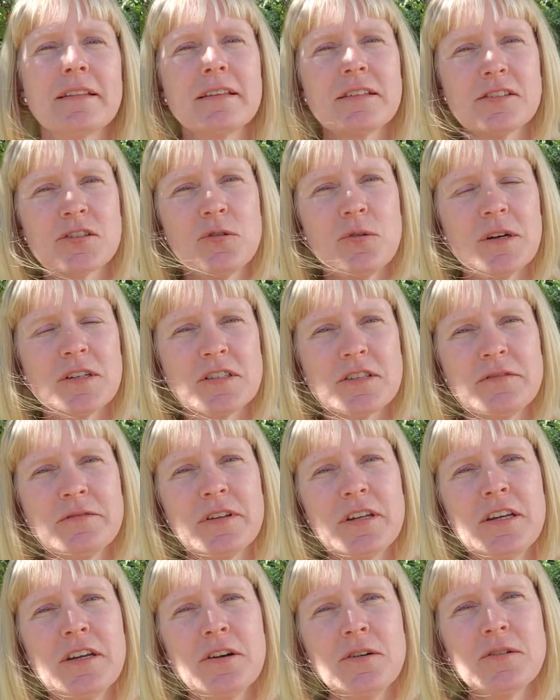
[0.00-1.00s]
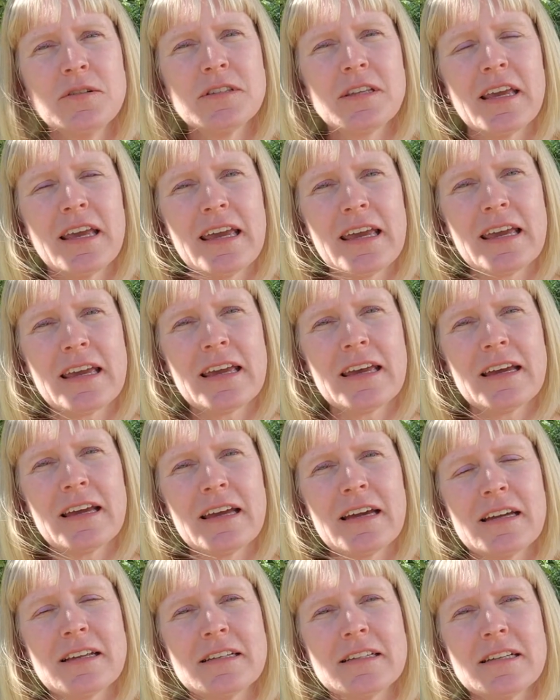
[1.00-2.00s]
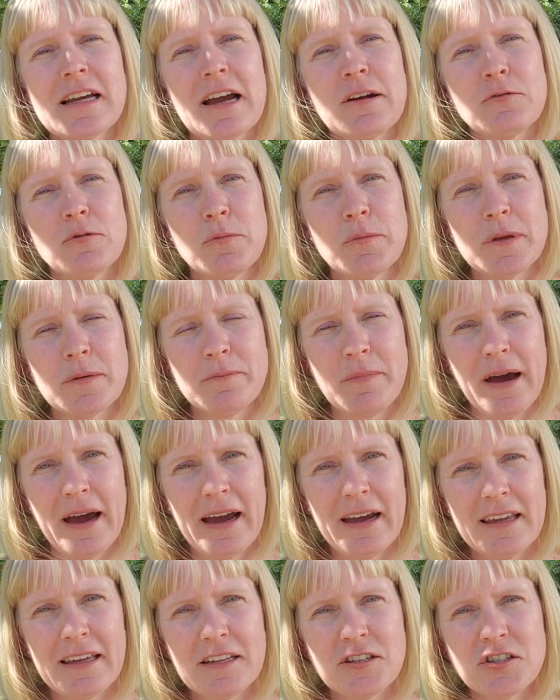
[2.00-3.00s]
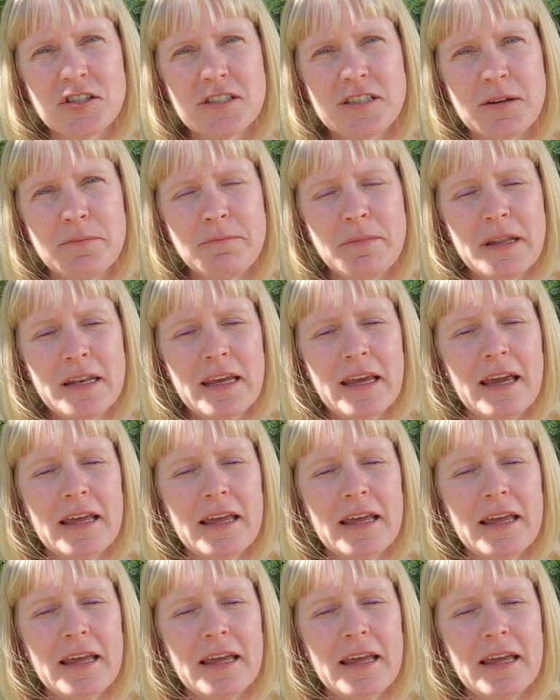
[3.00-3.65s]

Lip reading: let's go watch some videos and I will be back in just a minute.